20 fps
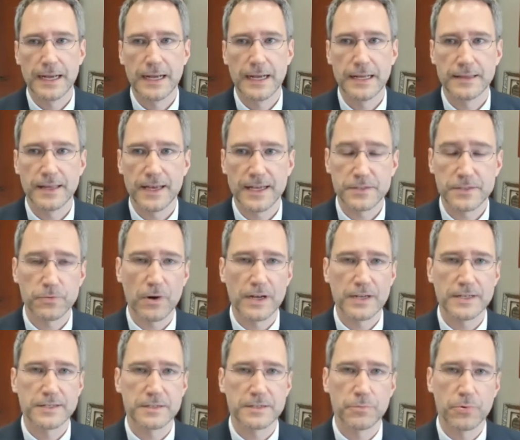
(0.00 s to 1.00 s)
And that's why
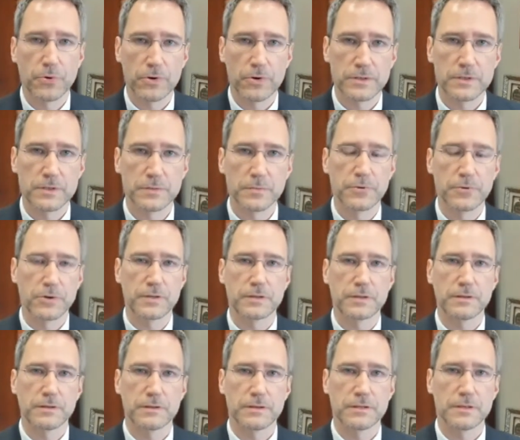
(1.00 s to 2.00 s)
it's important to put
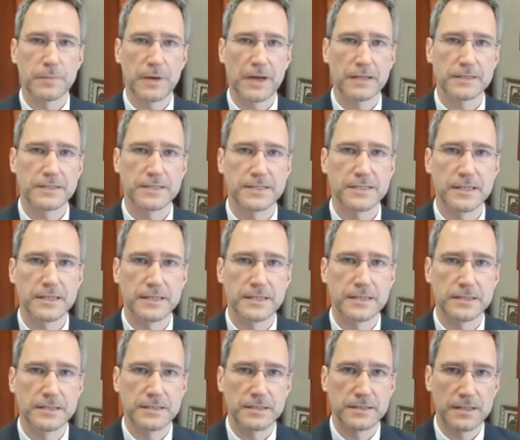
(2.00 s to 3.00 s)
the
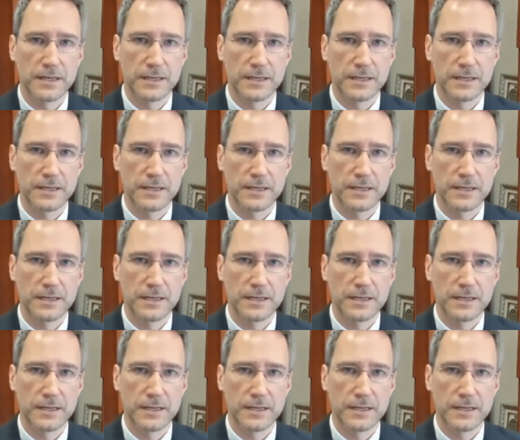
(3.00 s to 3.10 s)
Palestinians